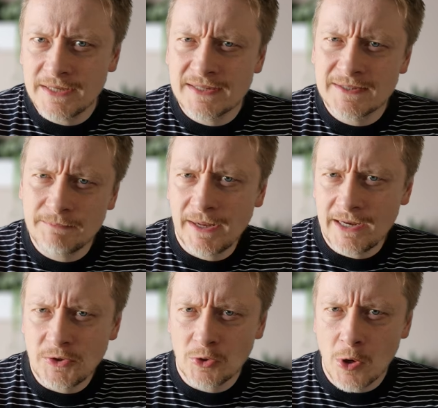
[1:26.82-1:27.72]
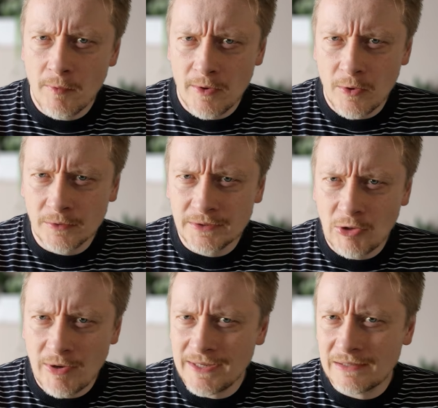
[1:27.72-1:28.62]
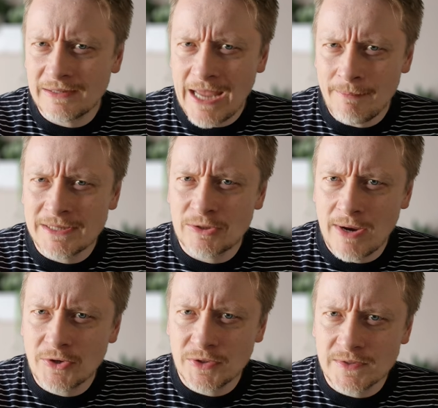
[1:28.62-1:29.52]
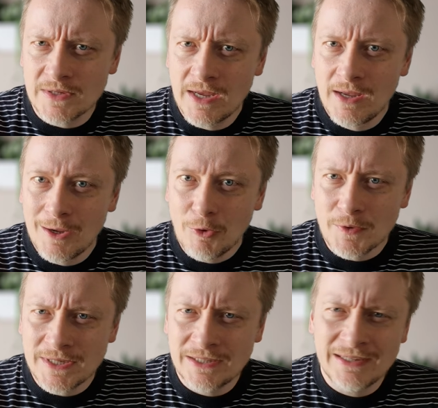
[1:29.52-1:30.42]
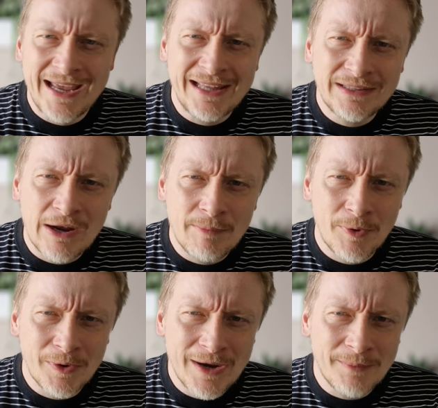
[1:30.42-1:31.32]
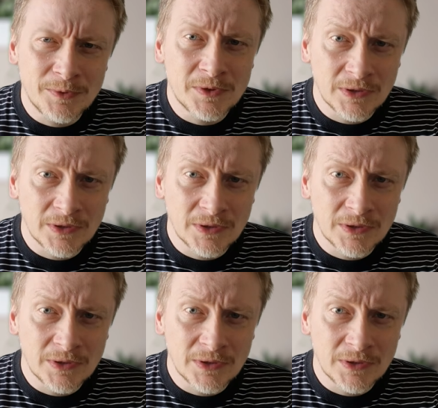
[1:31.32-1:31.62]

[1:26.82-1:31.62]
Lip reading: this spillage overrode critical game instructions, causing the entire program to